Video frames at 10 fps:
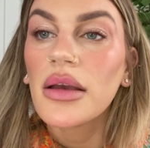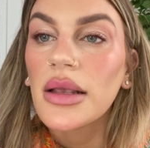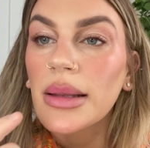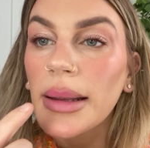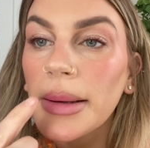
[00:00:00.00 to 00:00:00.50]

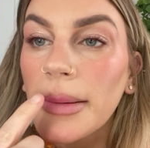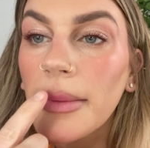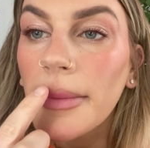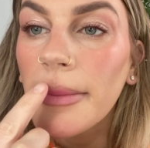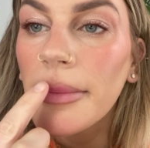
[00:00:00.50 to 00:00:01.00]
Is this
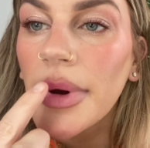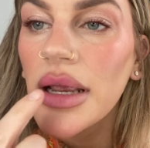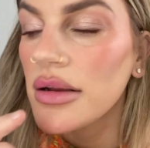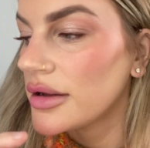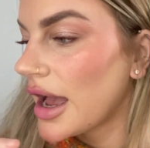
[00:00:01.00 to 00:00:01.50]

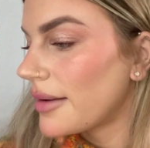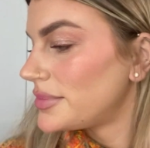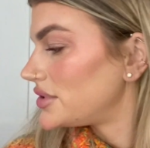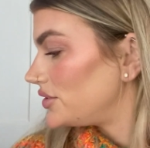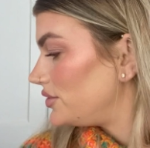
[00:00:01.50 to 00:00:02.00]
my
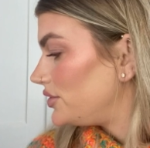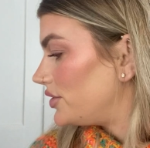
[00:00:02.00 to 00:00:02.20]
absolute